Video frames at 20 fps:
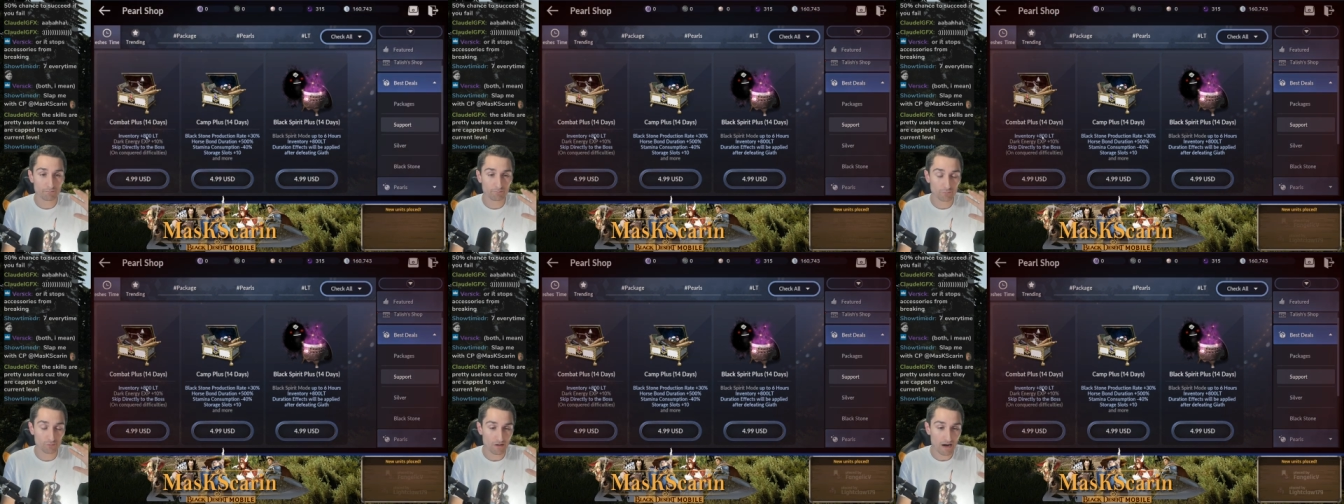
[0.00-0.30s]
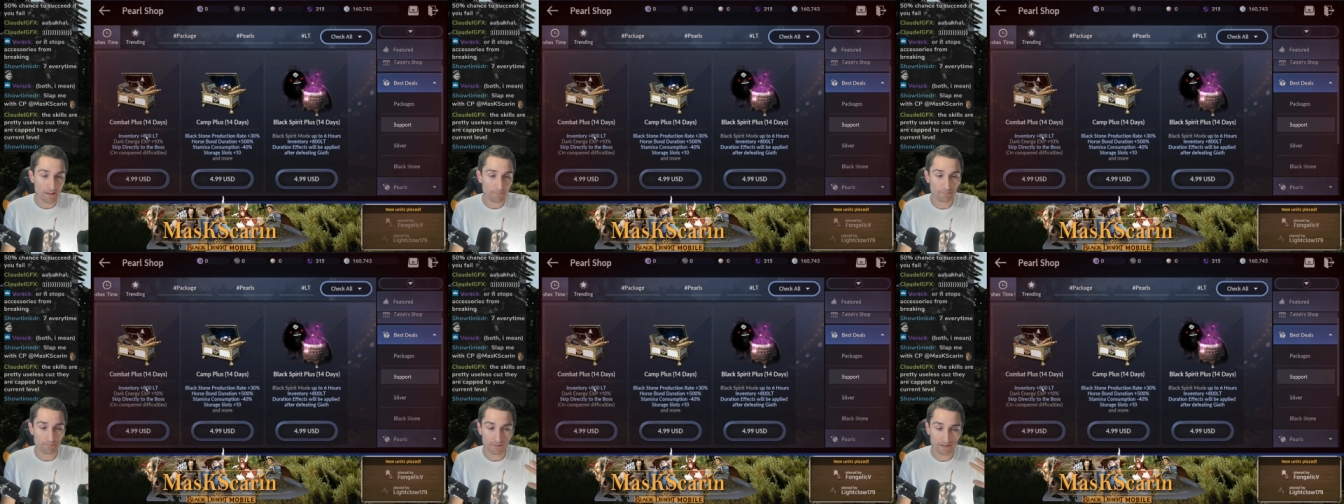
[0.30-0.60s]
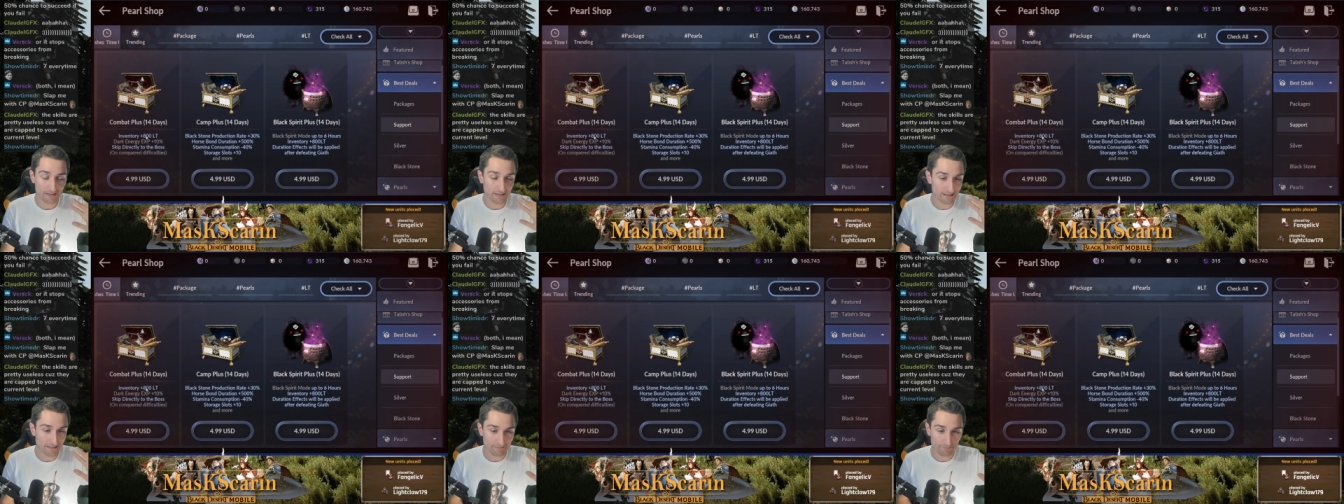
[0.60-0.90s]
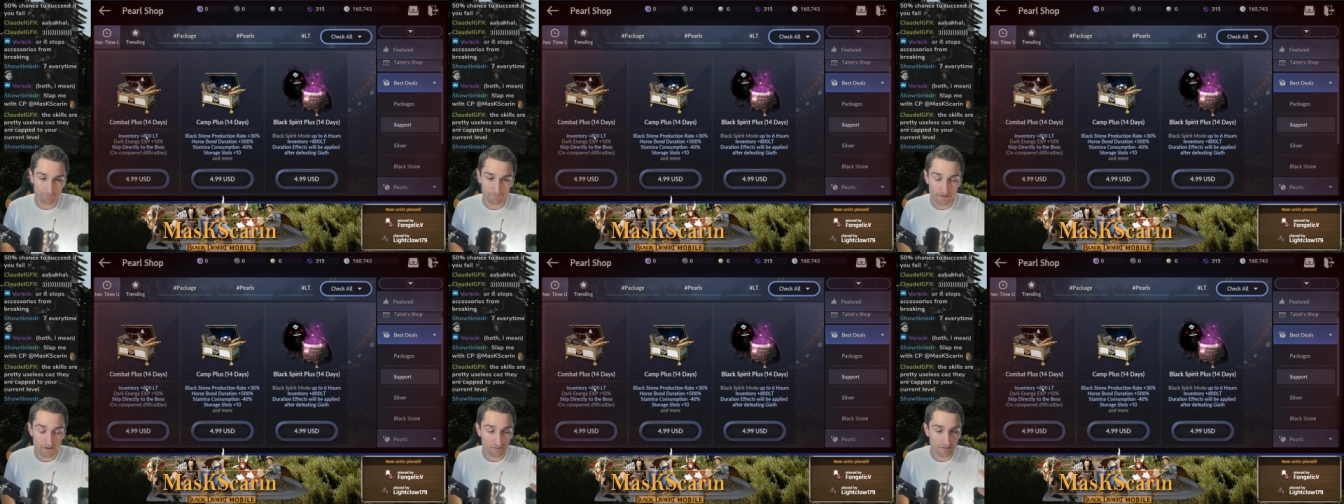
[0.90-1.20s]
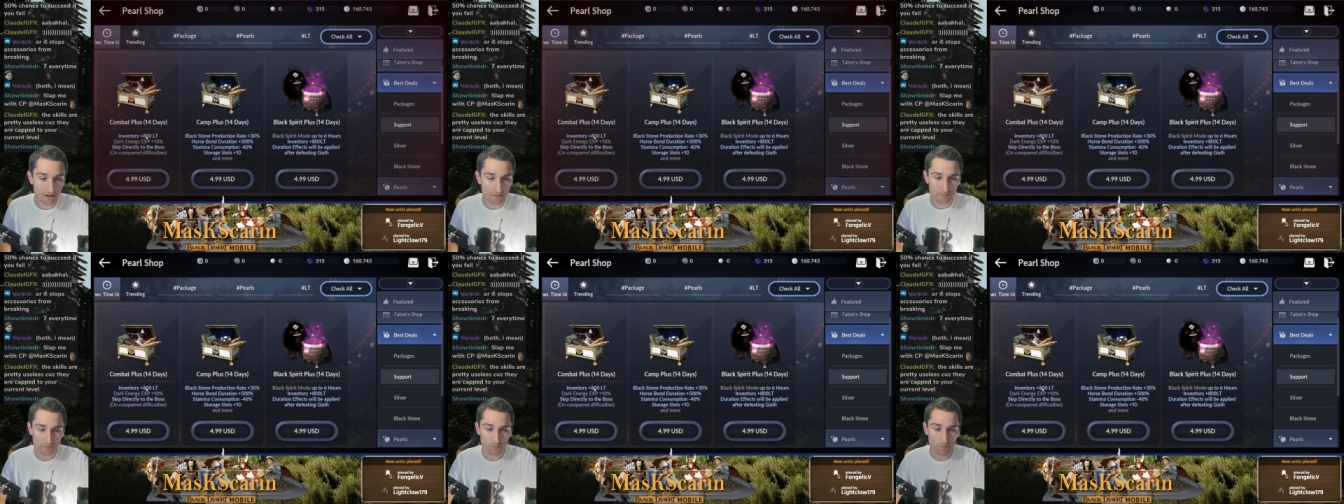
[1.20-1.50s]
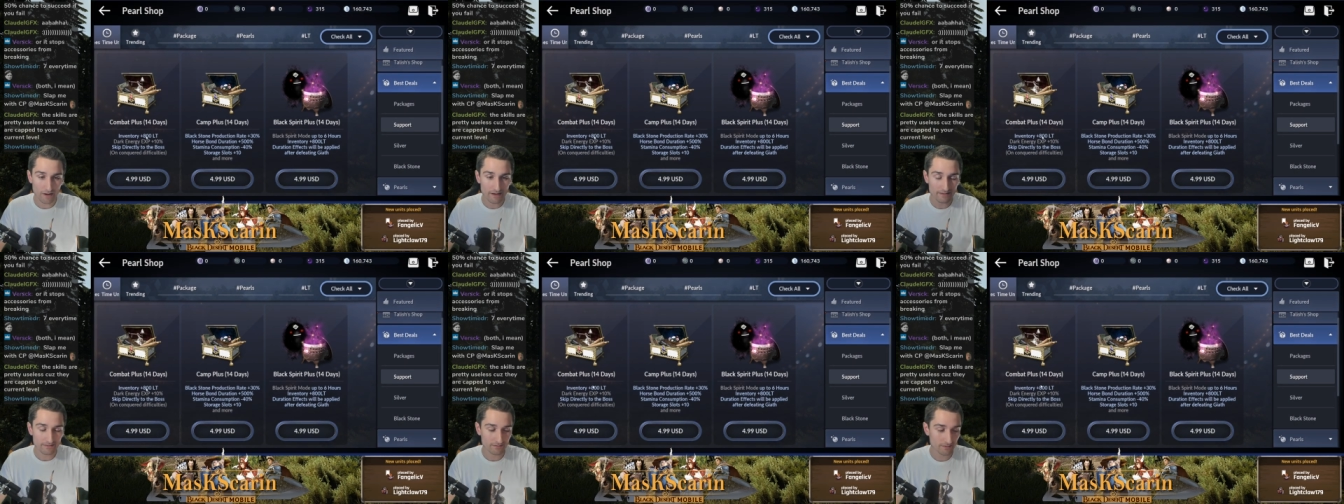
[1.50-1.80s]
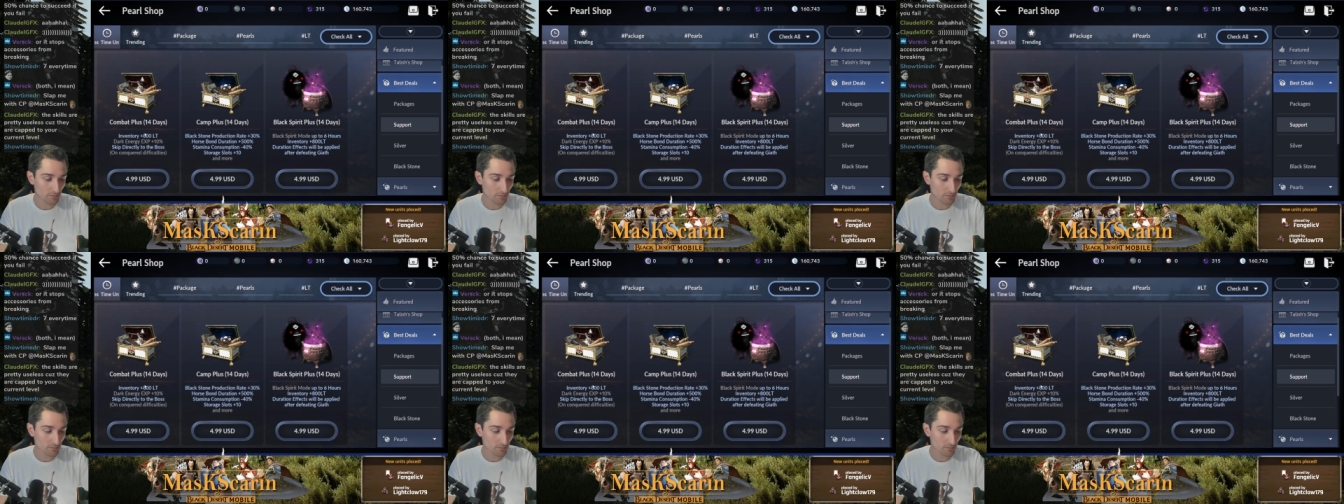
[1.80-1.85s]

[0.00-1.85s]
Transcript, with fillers: Drop, figure out your weight